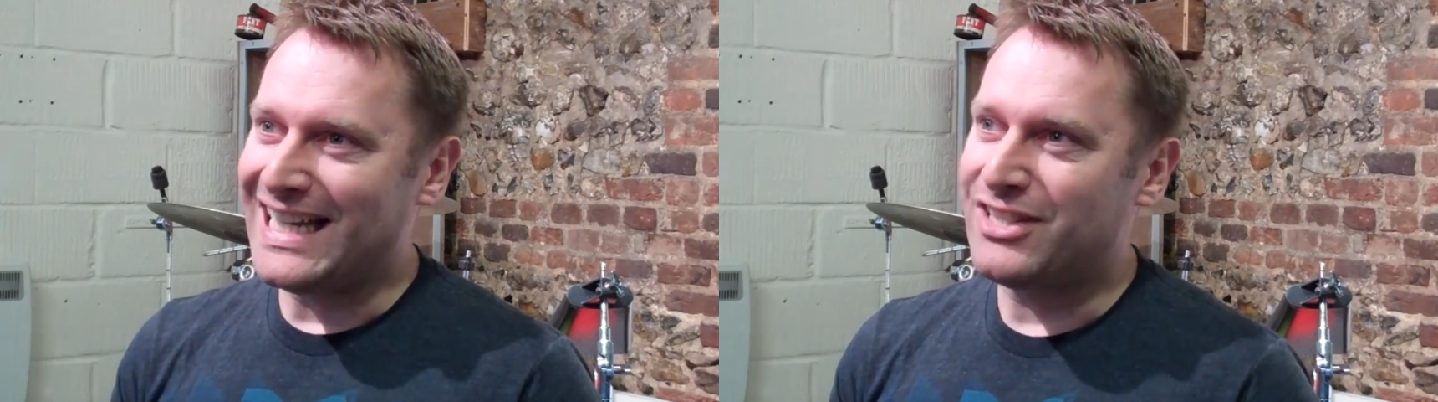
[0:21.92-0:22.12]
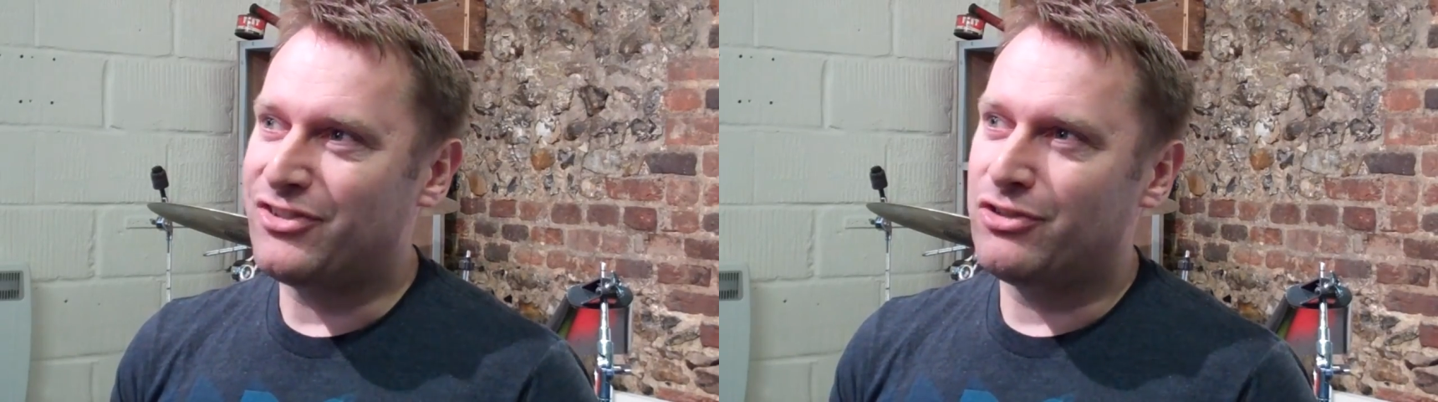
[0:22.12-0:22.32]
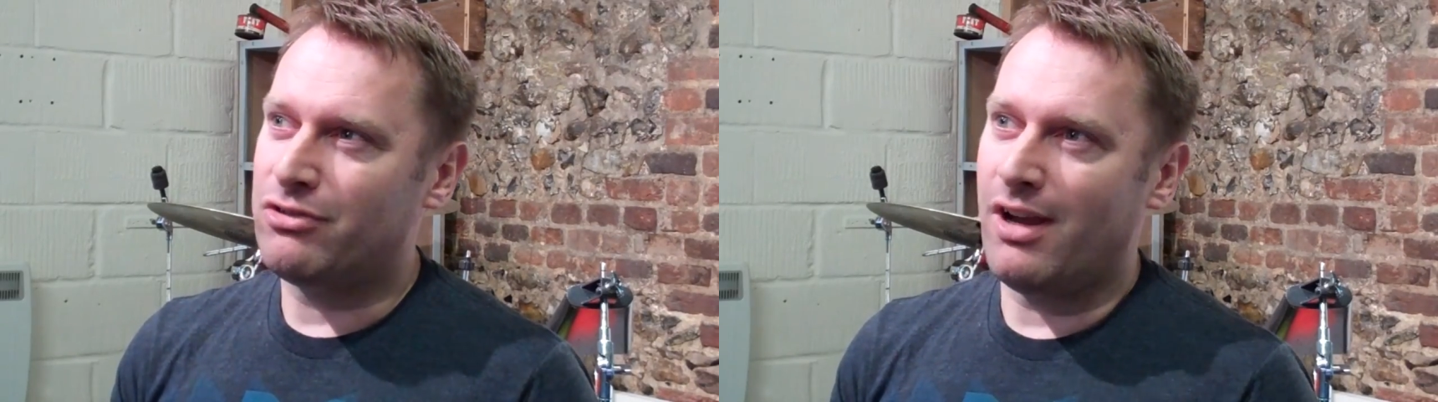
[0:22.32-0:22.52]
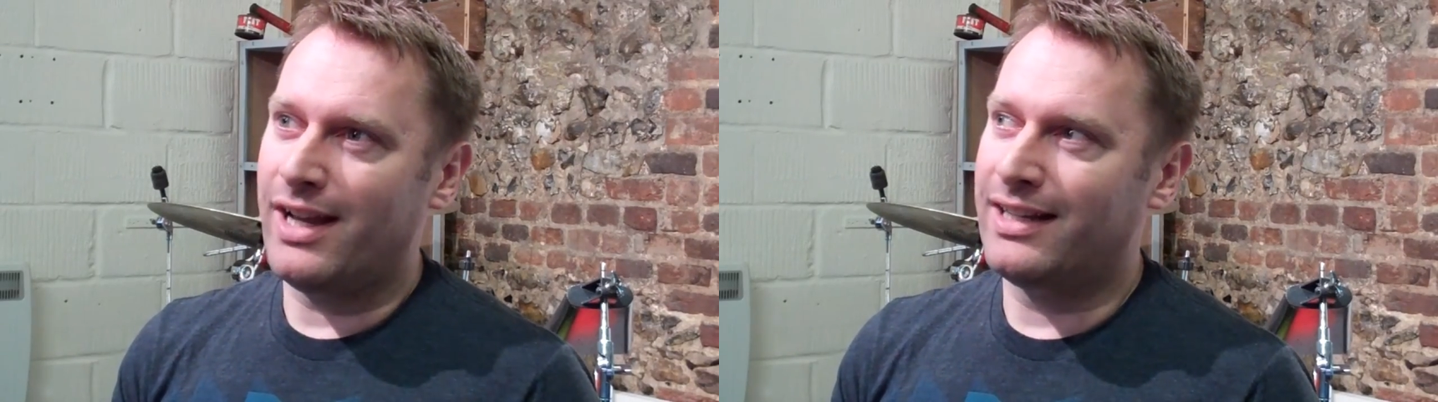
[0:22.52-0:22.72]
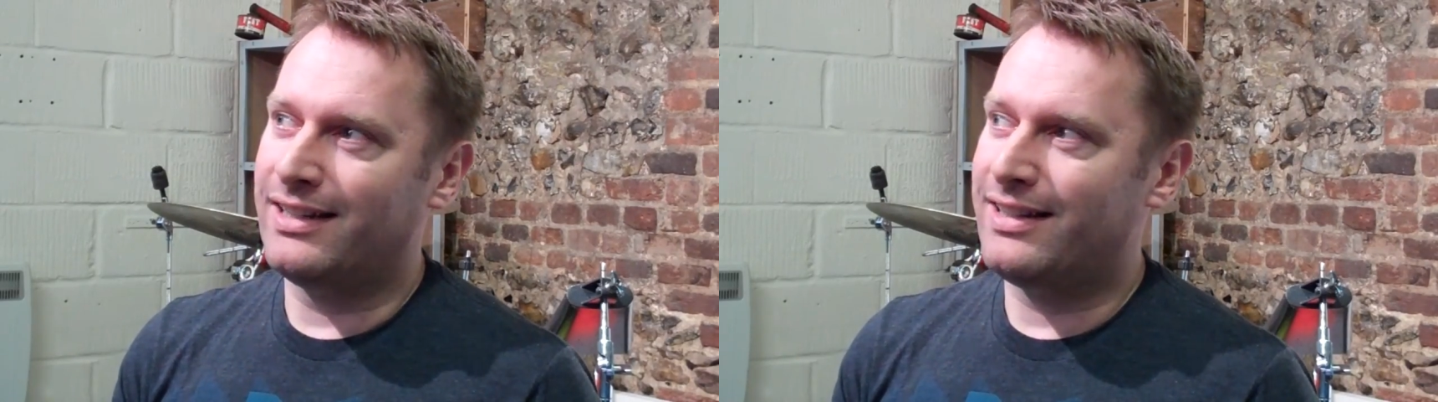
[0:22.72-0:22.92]
is to try
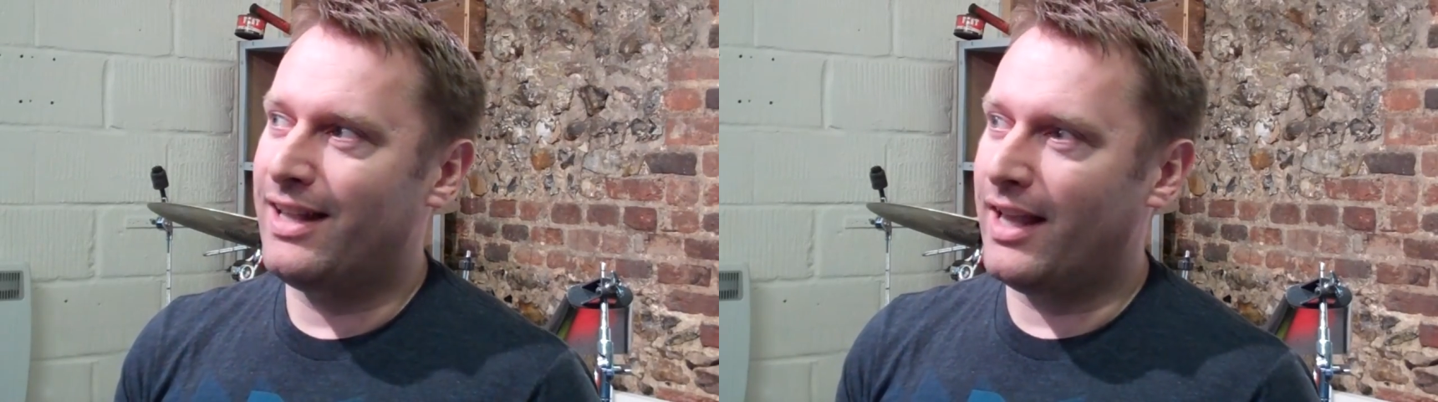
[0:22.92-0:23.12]
and